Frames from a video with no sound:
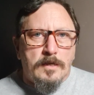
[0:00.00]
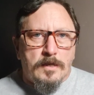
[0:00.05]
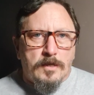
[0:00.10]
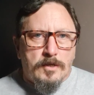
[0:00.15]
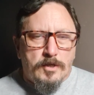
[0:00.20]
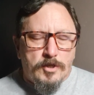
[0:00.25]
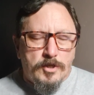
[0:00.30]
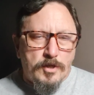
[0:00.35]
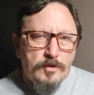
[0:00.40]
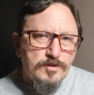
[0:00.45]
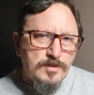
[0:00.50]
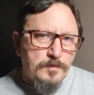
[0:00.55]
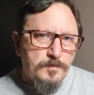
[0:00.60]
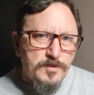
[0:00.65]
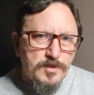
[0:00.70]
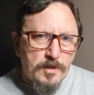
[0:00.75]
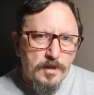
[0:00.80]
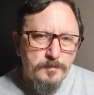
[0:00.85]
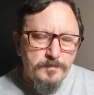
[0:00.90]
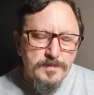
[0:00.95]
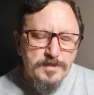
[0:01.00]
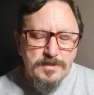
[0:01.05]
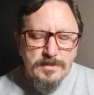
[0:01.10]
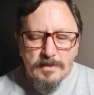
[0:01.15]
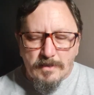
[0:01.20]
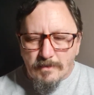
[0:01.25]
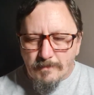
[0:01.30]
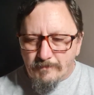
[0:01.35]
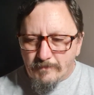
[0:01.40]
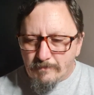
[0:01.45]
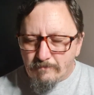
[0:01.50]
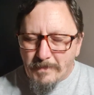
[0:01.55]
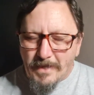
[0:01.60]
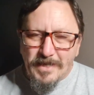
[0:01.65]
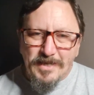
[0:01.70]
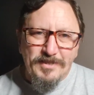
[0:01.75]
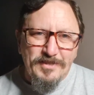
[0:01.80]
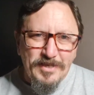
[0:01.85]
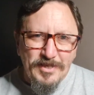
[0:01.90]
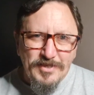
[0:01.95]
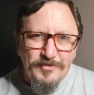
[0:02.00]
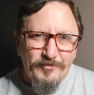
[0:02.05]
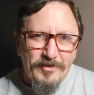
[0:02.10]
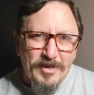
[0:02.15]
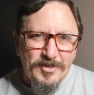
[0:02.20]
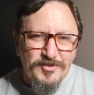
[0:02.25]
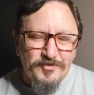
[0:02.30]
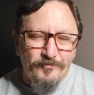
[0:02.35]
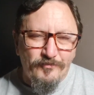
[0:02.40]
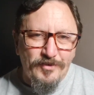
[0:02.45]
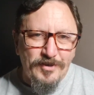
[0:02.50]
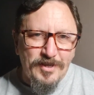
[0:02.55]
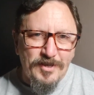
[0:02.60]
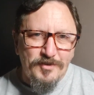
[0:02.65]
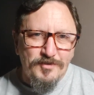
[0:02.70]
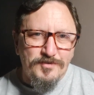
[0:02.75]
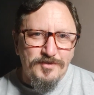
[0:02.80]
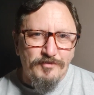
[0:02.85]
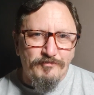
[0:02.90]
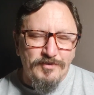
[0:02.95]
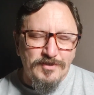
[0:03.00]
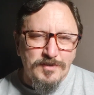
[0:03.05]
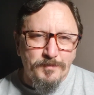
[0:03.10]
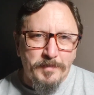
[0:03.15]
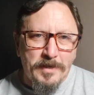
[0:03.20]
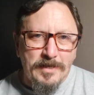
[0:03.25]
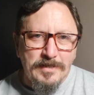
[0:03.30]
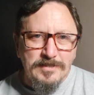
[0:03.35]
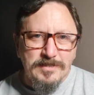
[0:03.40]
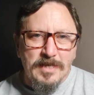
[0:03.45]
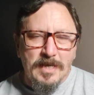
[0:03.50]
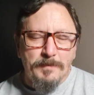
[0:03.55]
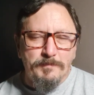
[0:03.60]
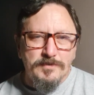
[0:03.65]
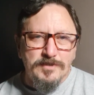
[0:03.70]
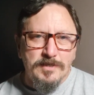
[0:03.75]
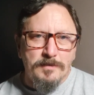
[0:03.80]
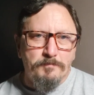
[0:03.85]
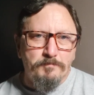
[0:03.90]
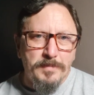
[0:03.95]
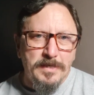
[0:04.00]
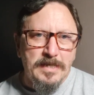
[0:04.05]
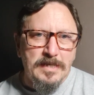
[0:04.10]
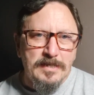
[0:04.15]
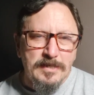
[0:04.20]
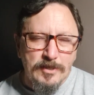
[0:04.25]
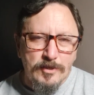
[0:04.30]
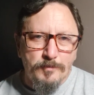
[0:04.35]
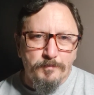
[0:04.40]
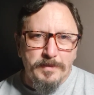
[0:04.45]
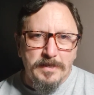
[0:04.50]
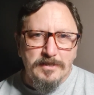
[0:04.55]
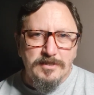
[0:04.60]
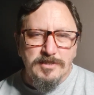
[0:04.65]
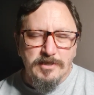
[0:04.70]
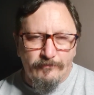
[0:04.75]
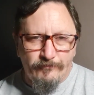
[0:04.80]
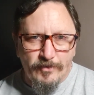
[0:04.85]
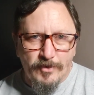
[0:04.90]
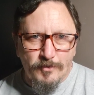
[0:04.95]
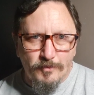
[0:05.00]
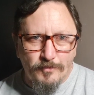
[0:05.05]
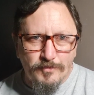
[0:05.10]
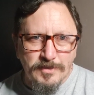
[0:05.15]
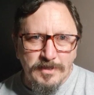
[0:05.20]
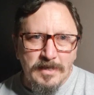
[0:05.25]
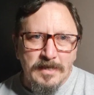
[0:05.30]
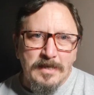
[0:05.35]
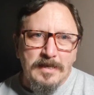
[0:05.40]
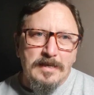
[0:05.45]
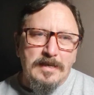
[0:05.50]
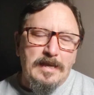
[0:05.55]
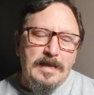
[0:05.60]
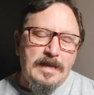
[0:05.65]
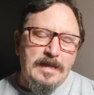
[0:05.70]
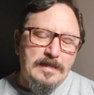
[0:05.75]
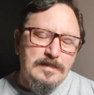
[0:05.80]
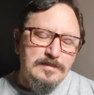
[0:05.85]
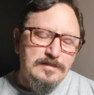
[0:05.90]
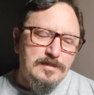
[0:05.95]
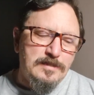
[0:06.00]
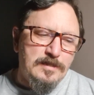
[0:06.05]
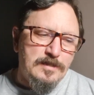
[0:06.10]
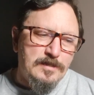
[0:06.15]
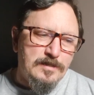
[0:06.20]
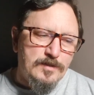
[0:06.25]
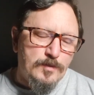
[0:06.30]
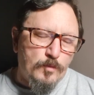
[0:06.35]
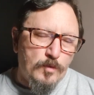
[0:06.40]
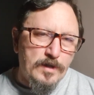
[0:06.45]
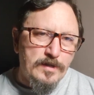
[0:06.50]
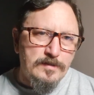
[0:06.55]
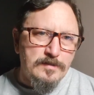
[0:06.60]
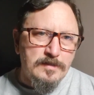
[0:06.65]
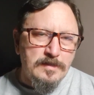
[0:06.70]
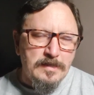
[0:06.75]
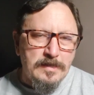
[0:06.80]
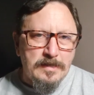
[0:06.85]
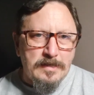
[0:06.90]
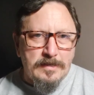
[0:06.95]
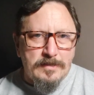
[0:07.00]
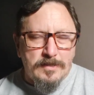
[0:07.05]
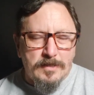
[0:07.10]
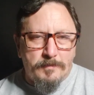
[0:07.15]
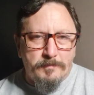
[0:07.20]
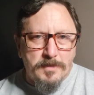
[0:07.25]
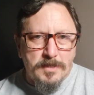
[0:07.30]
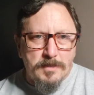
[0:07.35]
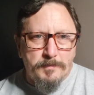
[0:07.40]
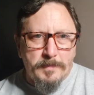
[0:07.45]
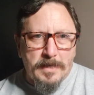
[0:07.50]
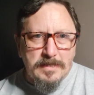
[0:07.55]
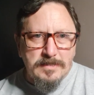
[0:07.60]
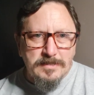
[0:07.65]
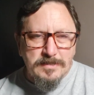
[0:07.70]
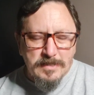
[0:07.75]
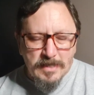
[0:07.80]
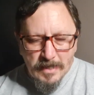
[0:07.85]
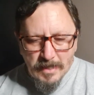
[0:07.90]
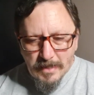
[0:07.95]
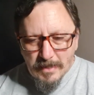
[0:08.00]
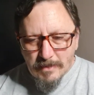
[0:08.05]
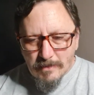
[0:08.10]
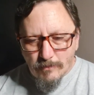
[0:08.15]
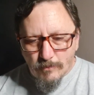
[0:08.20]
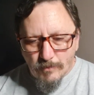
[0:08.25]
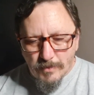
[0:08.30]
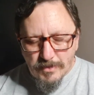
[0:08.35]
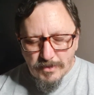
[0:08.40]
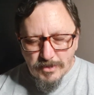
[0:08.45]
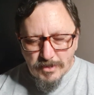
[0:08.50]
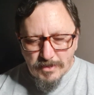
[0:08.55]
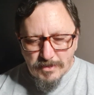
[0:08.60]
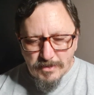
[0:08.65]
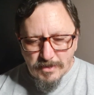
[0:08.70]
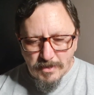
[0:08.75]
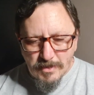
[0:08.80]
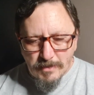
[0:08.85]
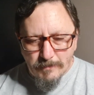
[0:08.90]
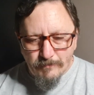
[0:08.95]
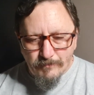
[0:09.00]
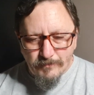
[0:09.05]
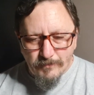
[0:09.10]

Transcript: You know, sometimes making these reaction videos to Crystal Palace games can be a little bit difficult. And the one that I'm going to make today, which is the